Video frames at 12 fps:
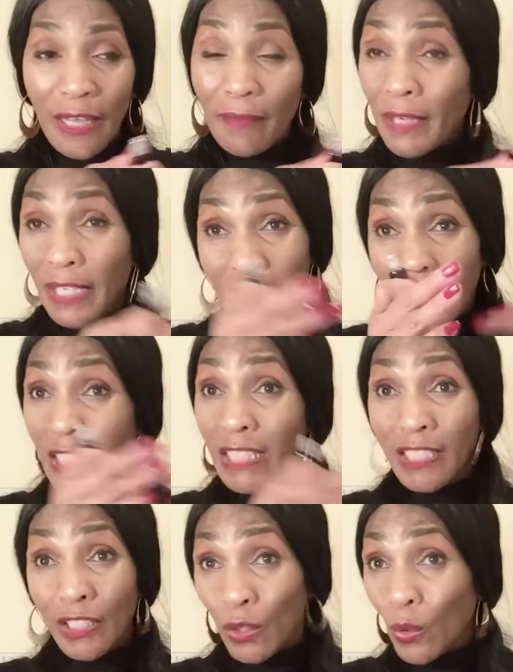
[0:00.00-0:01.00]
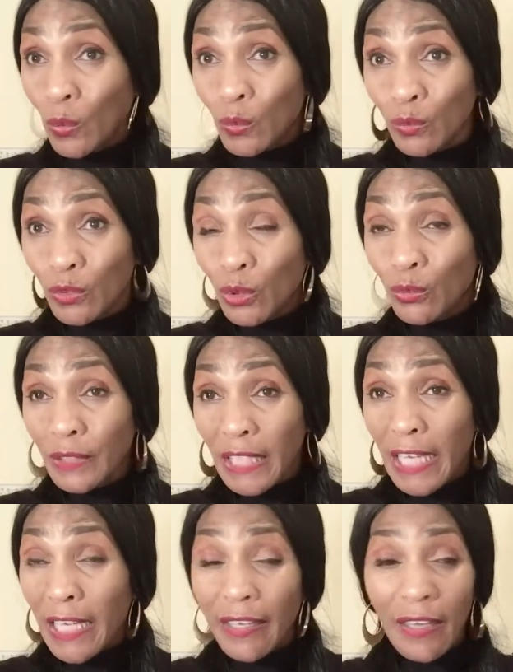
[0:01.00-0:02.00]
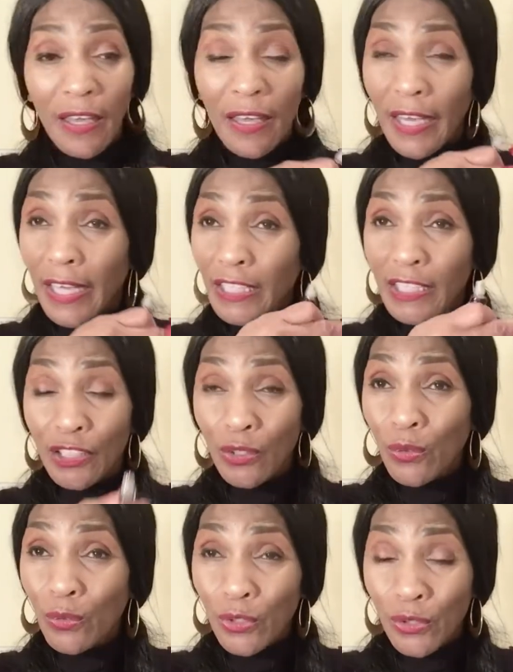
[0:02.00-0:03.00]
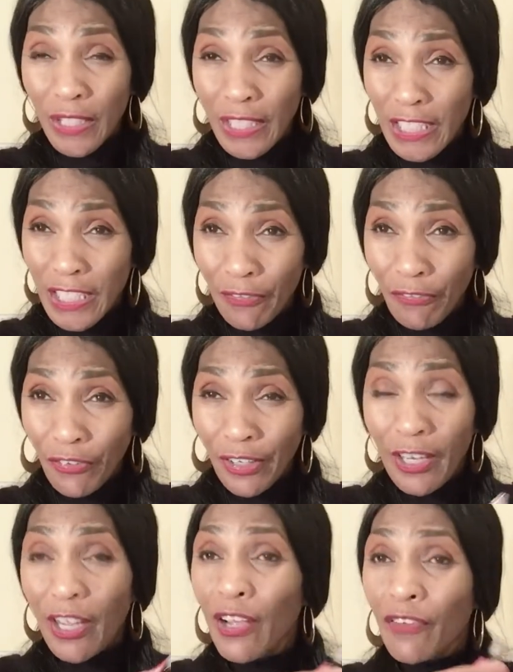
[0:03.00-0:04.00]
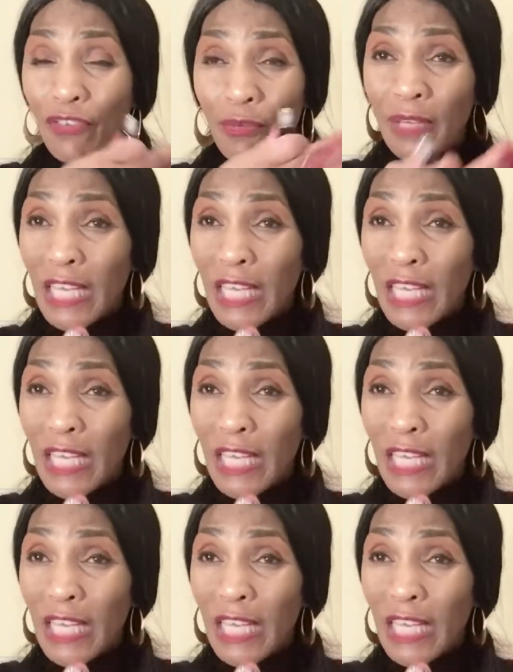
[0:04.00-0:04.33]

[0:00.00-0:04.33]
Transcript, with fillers: I mean, this is so unique and so different from